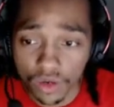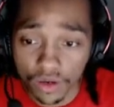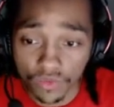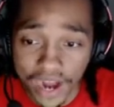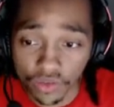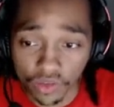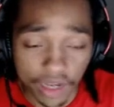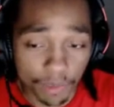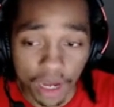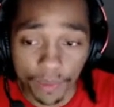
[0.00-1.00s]
If Razork's
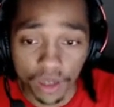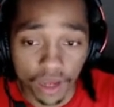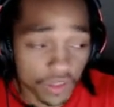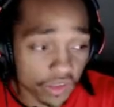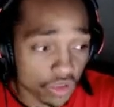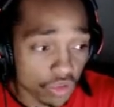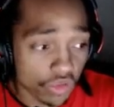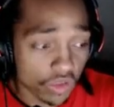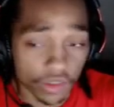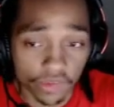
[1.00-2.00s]
not popping off, he's
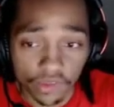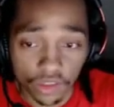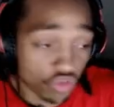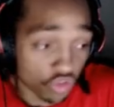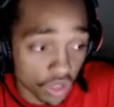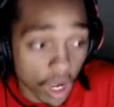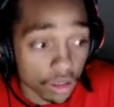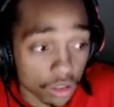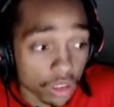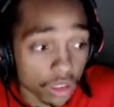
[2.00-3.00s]
useless. He's just
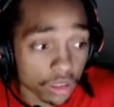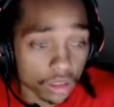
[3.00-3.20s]
not good,